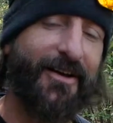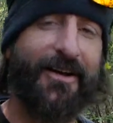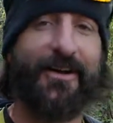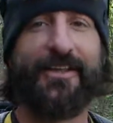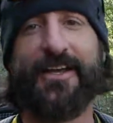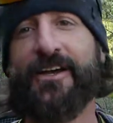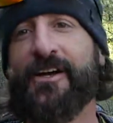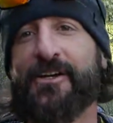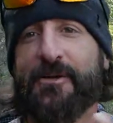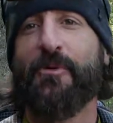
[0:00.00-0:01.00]
Okay.
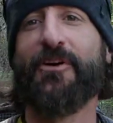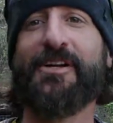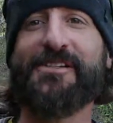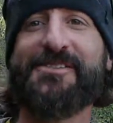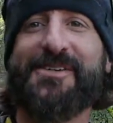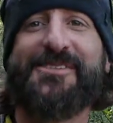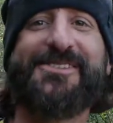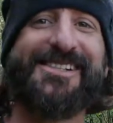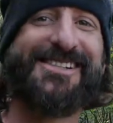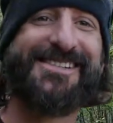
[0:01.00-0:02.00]
Good morning, May
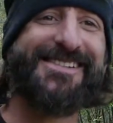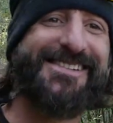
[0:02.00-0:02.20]
1st,